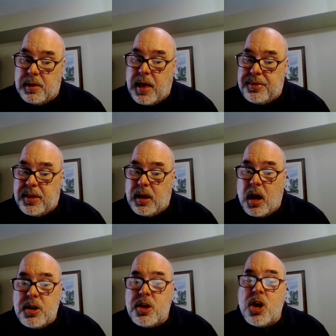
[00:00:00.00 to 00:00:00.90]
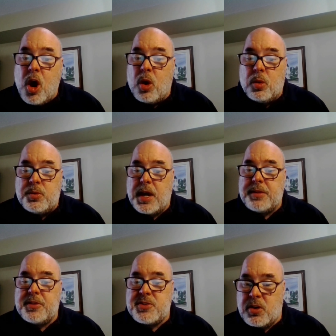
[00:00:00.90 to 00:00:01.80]
that the unknowns
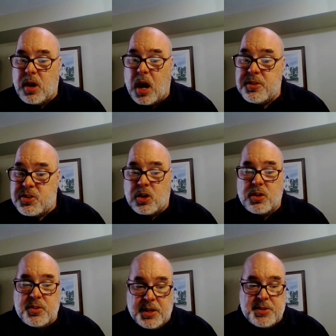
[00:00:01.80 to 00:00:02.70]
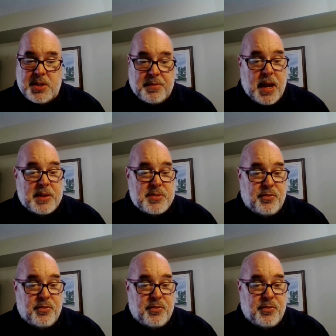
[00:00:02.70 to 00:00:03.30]
and the uncertainties of the next